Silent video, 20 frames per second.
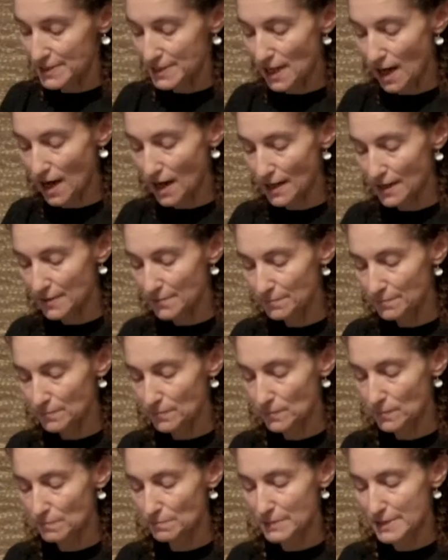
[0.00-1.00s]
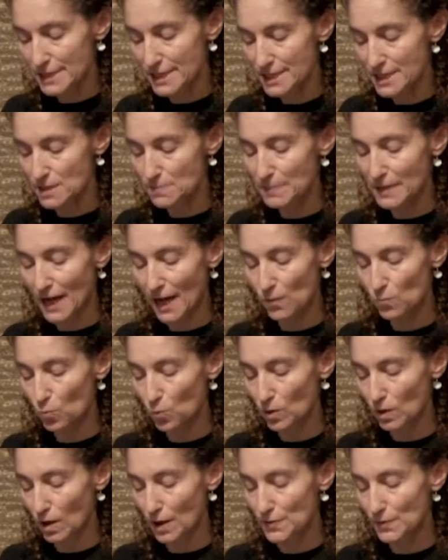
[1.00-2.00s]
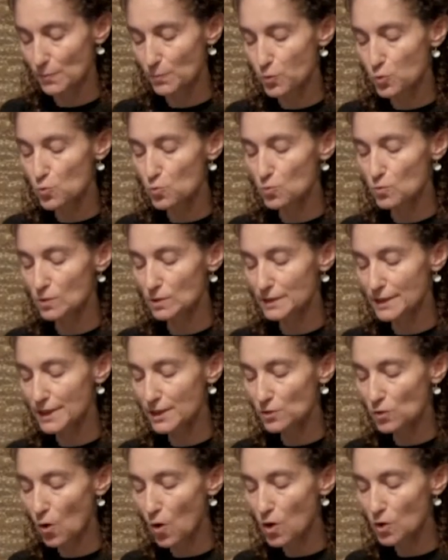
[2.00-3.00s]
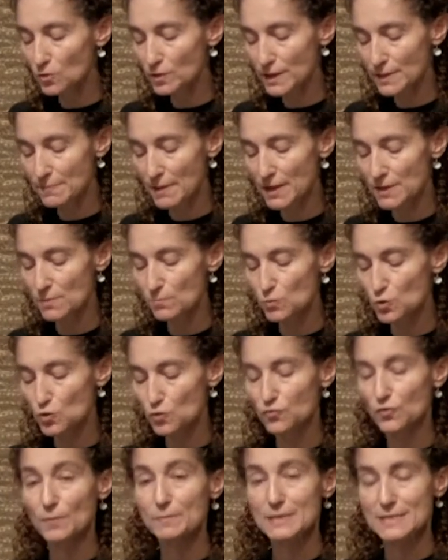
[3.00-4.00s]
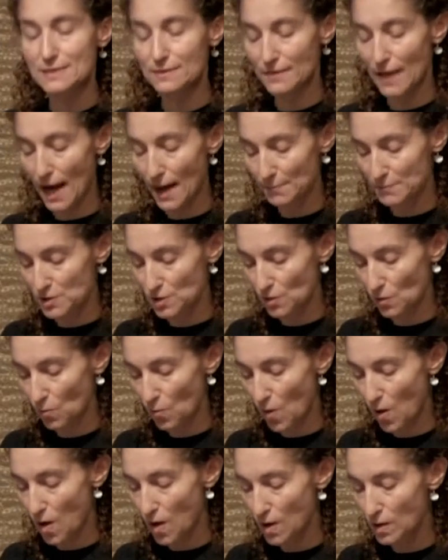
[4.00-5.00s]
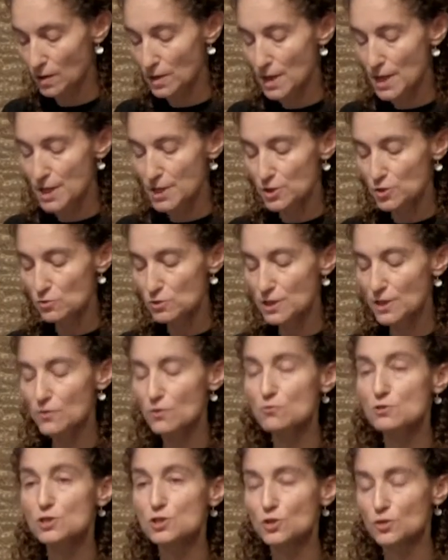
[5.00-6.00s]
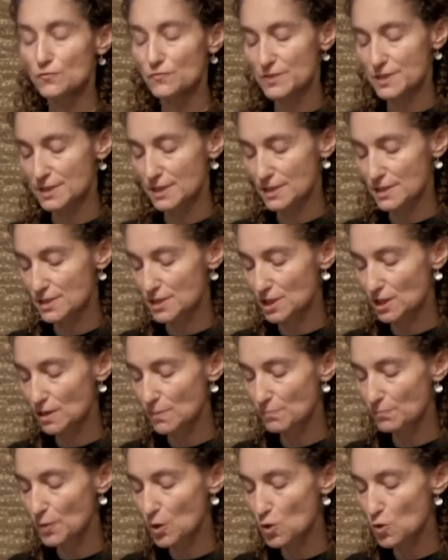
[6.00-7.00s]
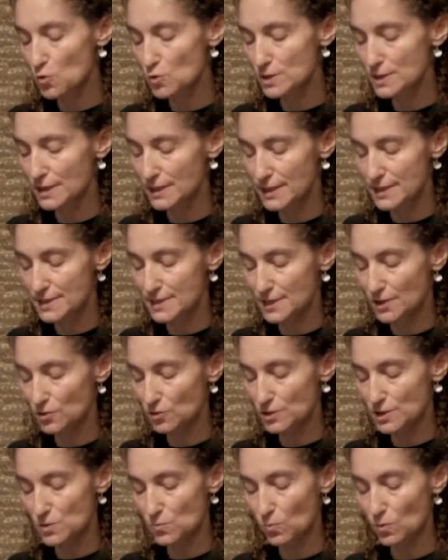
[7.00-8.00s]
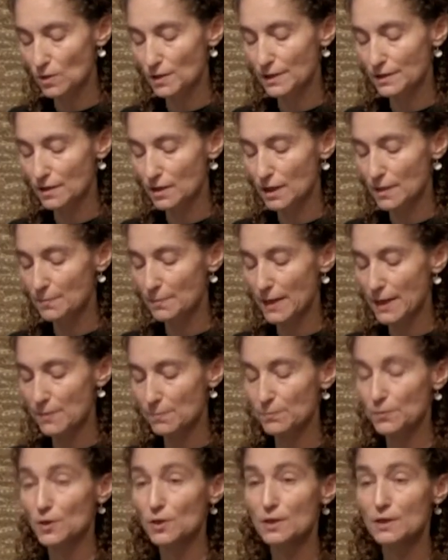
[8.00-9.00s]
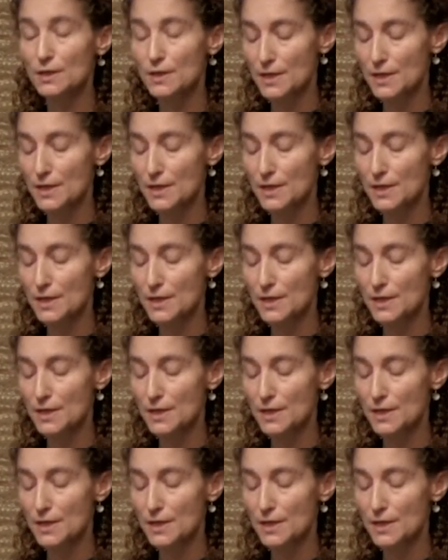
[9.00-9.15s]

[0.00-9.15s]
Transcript: time Matisse began work on the pool, he had already made the move from his lap to the wall, using those surfaces to compose and consider his work in cut paper,